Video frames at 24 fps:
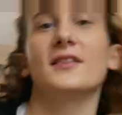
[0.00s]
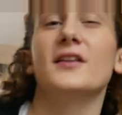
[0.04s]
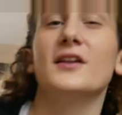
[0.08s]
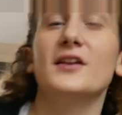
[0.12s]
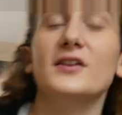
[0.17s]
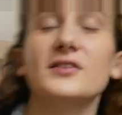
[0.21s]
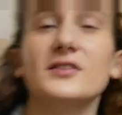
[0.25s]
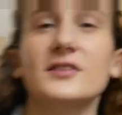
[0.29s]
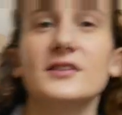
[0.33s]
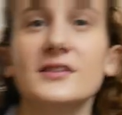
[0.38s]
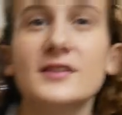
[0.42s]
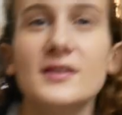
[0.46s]

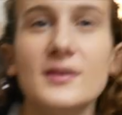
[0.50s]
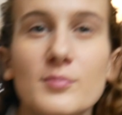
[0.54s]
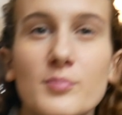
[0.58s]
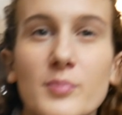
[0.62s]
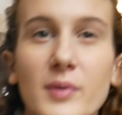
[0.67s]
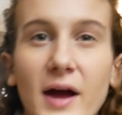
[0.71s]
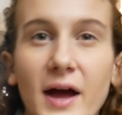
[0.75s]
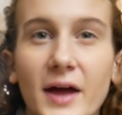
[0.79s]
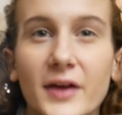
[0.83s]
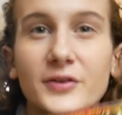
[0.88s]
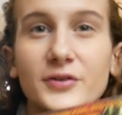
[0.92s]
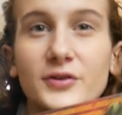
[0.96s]
This is the
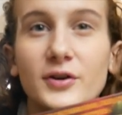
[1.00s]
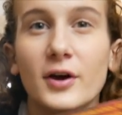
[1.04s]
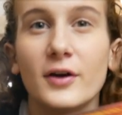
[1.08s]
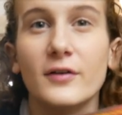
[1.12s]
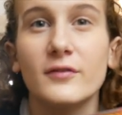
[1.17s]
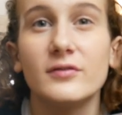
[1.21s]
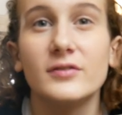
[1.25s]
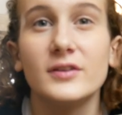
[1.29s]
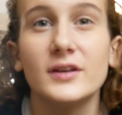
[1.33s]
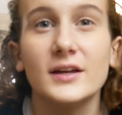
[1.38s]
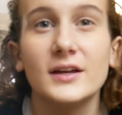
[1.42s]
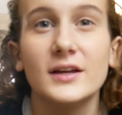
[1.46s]
best
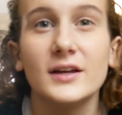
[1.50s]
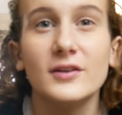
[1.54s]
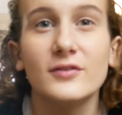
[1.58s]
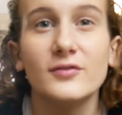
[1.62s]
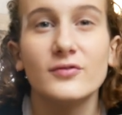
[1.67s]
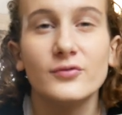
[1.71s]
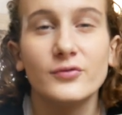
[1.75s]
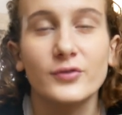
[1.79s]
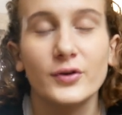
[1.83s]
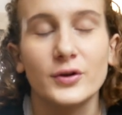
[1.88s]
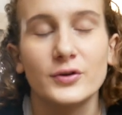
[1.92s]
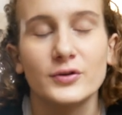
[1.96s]

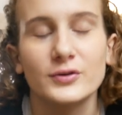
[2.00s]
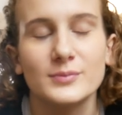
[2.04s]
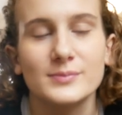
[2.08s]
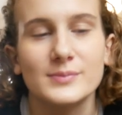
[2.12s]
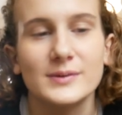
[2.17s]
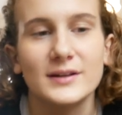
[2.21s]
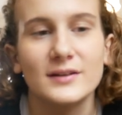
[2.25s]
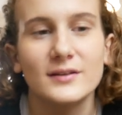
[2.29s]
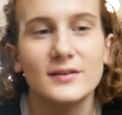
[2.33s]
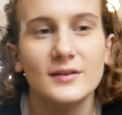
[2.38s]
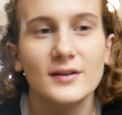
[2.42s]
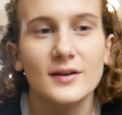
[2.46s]
vegan frozen
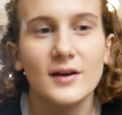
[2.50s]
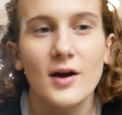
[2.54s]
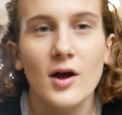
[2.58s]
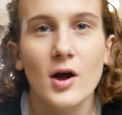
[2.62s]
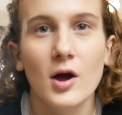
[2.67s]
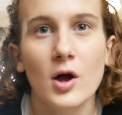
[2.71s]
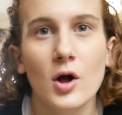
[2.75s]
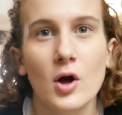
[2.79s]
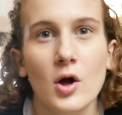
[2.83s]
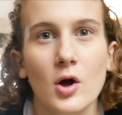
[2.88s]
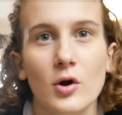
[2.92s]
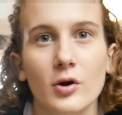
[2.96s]
pizza,
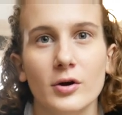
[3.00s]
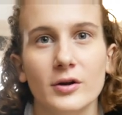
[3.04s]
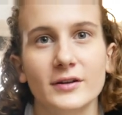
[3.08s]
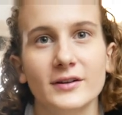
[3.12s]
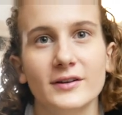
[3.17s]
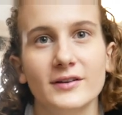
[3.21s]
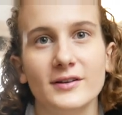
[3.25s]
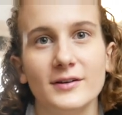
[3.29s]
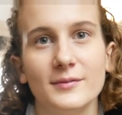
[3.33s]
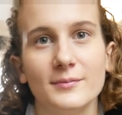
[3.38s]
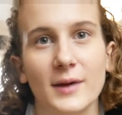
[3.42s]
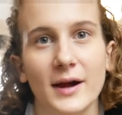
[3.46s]
or at
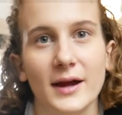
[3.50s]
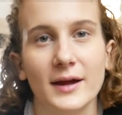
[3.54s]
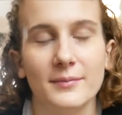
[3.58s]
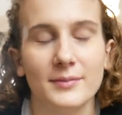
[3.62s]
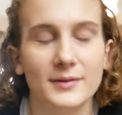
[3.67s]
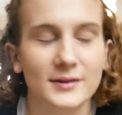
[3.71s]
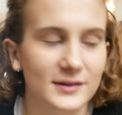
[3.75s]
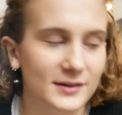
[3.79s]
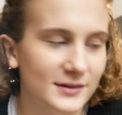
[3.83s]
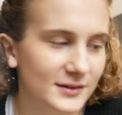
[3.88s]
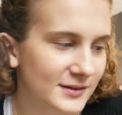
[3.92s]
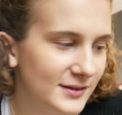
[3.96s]
least in my
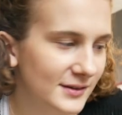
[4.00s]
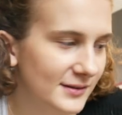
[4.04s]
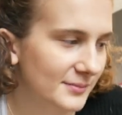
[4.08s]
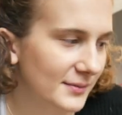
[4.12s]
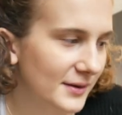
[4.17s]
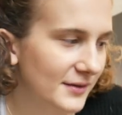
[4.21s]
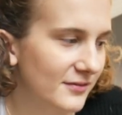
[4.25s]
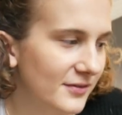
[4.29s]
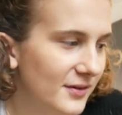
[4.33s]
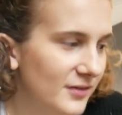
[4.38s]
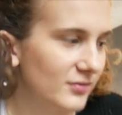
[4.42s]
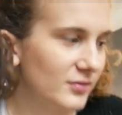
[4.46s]
opinion, this is my
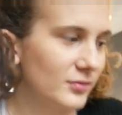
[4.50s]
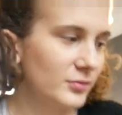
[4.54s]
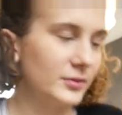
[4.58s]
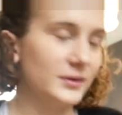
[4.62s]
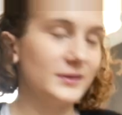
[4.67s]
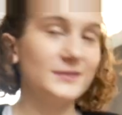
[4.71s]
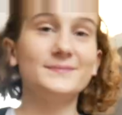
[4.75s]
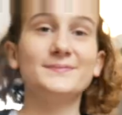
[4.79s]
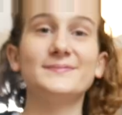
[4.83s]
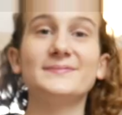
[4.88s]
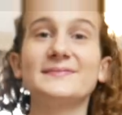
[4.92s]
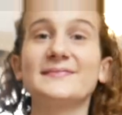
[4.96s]
favorite one.